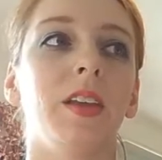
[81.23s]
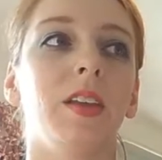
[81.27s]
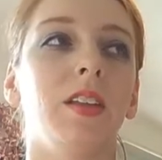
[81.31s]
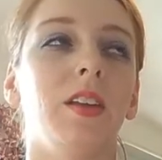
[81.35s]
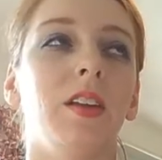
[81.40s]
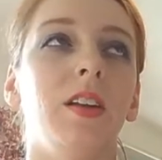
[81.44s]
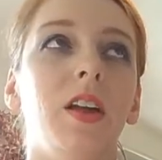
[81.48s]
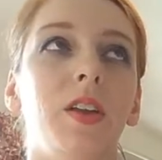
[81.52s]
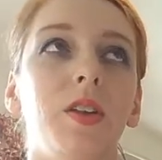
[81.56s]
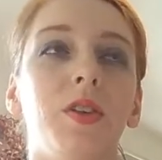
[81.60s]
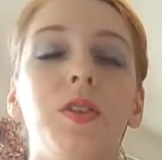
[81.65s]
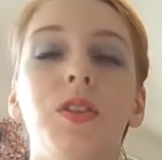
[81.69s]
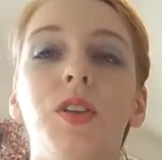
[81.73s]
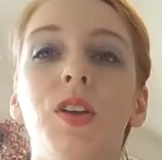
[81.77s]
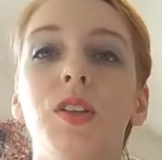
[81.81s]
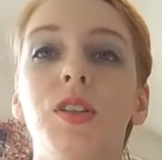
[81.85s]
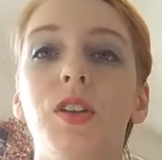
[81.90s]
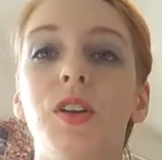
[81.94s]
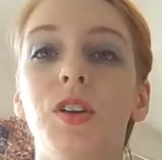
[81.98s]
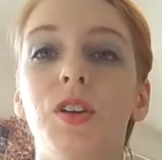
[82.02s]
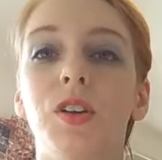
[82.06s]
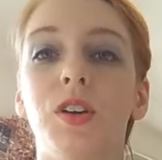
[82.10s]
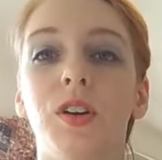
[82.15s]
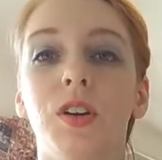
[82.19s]
Another thing
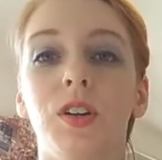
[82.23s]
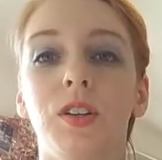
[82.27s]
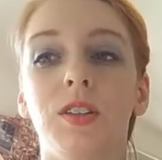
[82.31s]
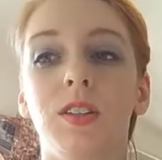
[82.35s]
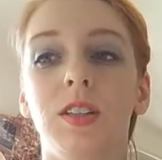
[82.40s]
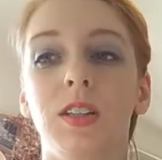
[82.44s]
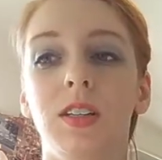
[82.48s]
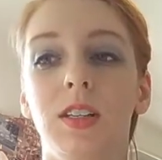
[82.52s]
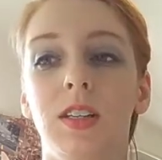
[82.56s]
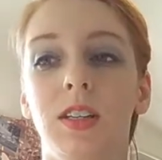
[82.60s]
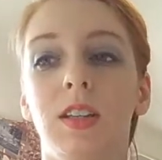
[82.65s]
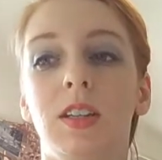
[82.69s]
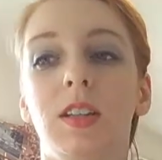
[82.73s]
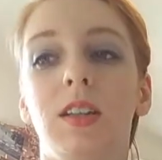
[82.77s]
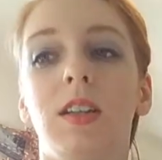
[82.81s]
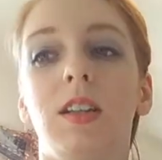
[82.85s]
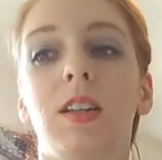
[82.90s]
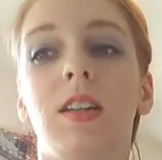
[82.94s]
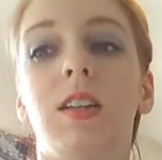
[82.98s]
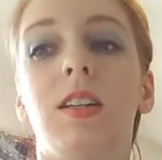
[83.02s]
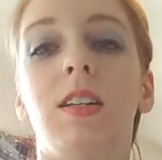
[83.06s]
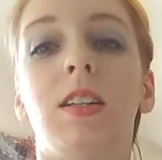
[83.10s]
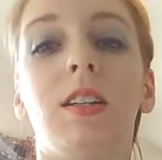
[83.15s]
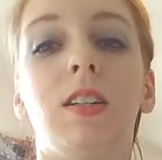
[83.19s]
that you're going to need
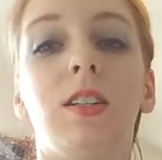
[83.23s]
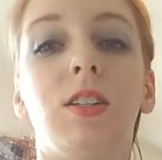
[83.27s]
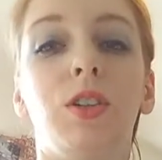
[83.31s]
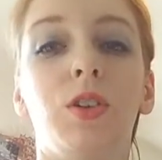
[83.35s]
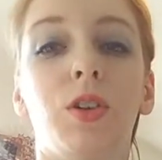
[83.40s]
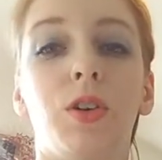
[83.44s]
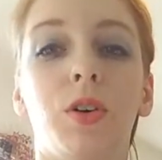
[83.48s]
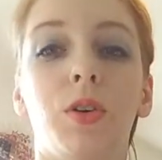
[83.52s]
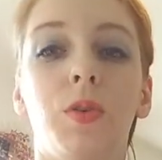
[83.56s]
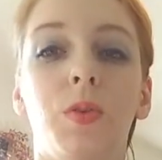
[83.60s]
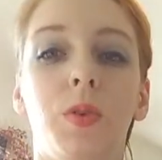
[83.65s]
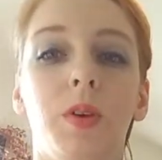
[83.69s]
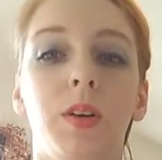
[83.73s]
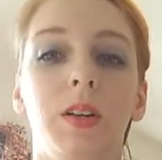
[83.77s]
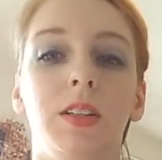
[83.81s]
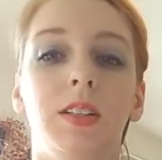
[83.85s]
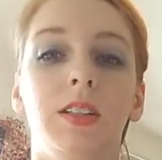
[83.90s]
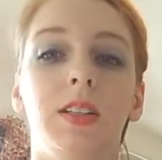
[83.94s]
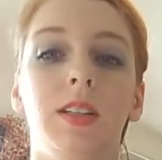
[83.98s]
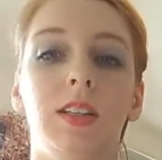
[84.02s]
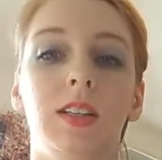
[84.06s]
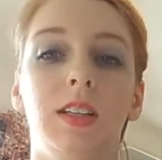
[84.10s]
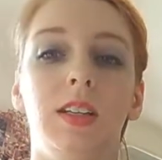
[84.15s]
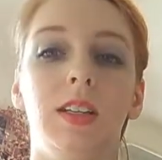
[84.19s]
is you're going
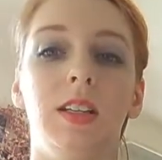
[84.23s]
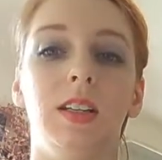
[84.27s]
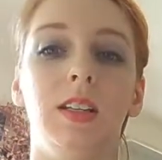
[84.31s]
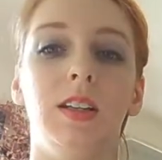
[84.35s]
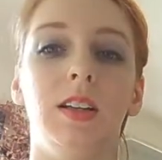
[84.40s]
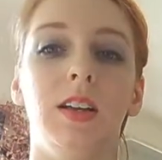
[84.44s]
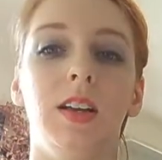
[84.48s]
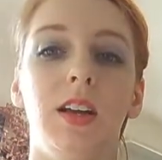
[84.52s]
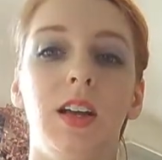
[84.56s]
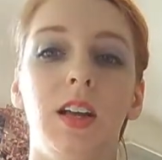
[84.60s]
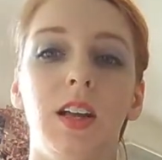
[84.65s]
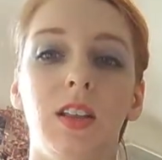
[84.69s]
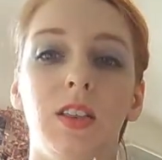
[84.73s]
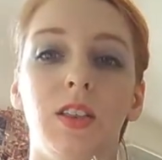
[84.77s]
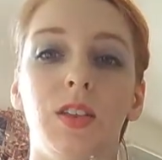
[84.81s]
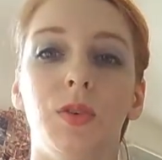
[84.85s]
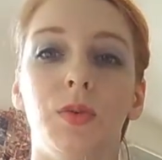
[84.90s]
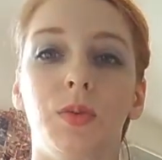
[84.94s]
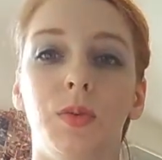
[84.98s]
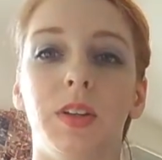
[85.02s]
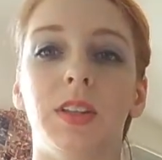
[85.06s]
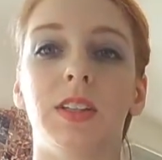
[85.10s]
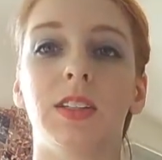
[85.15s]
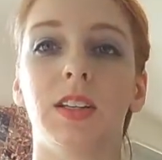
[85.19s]
to need
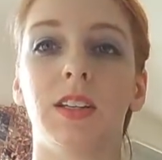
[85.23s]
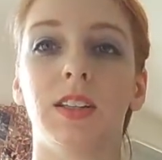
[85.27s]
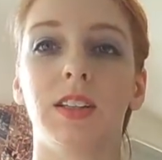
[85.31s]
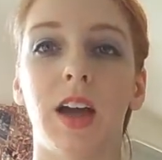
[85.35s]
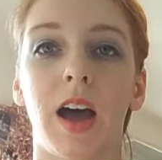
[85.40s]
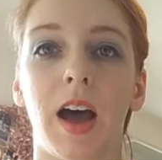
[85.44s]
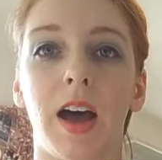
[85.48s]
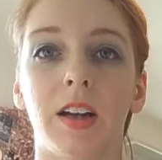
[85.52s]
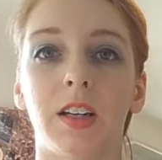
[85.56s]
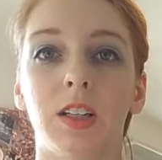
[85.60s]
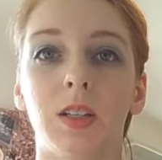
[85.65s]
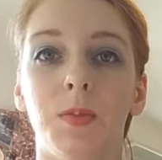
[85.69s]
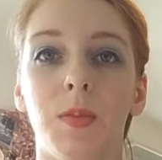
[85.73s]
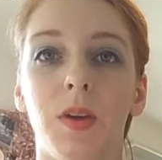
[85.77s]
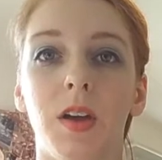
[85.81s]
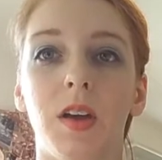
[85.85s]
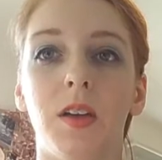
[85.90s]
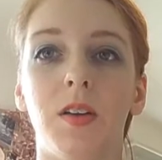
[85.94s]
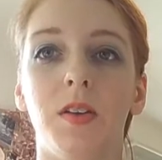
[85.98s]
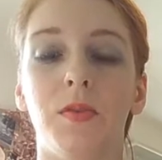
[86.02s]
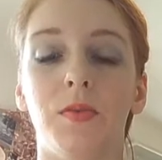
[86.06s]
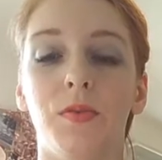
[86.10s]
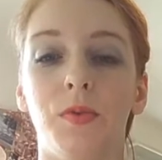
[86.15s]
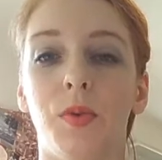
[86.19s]
the whisk attachment
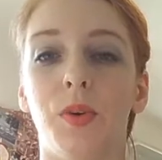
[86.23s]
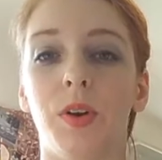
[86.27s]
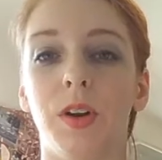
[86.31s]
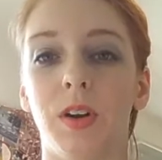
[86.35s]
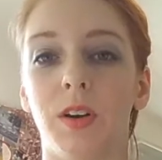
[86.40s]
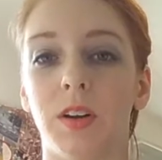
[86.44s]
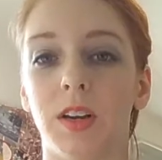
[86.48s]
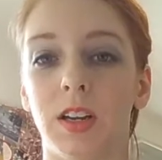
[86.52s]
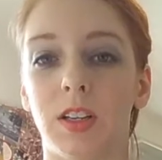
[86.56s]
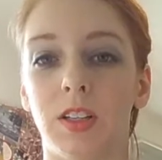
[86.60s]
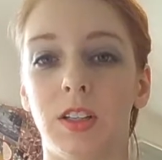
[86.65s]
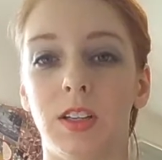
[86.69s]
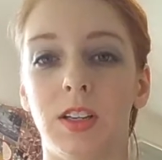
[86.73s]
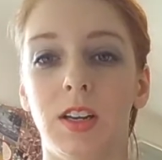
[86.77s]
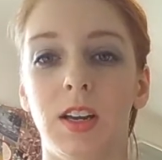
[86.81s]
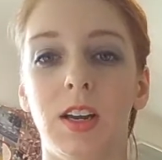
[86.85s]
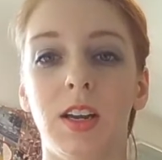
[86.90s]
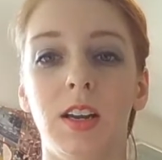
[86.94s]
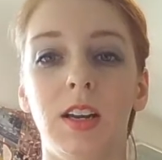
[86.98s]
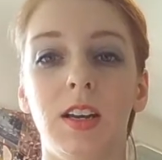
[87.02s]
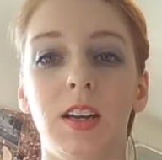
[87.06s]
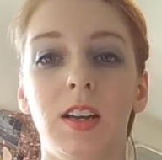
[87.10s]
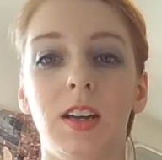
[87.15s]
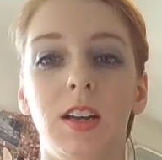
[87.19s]
for your
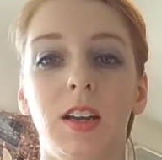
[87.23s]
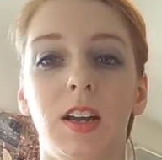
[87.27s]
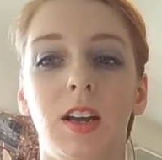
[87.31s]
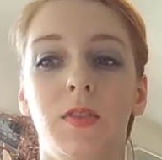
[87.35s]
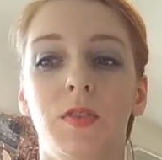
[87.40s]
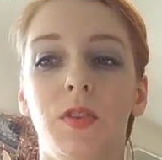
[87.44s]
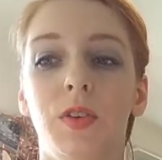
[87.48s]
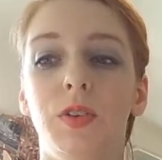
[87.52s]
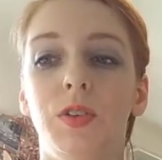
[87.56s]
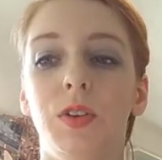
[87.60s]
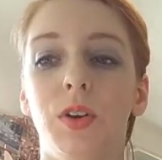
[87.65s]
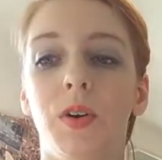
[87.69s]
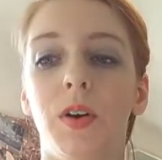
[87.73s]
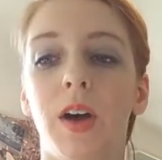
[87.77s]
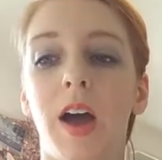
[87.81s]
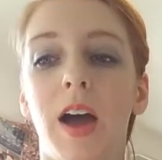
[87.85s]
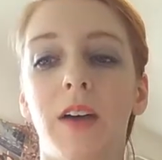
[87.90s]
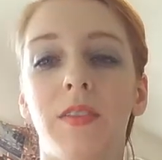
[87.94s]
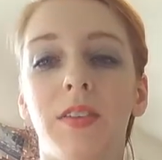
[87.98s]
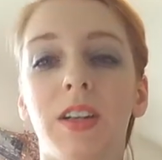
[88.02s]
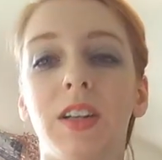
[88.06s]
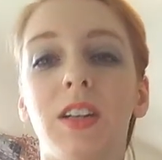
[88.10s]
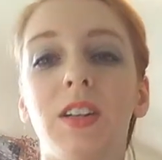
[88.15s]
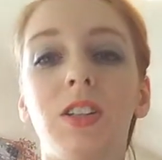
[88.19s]
KitchenAid. If you don't
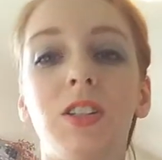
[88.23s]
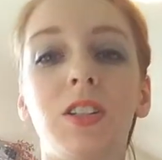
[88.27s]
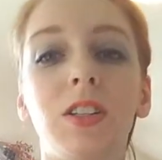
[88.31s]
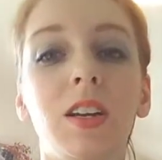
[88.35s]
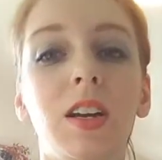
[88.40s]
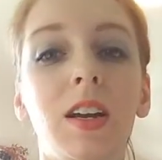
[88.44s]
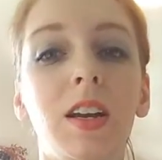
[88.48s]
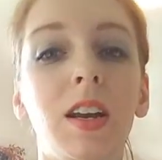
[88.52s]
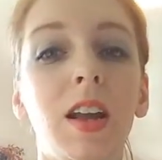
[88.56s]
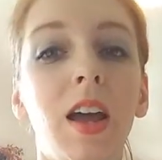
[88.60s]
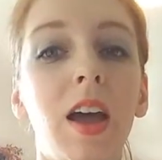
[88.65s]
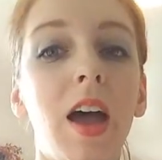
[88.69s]
have a KitchenAid,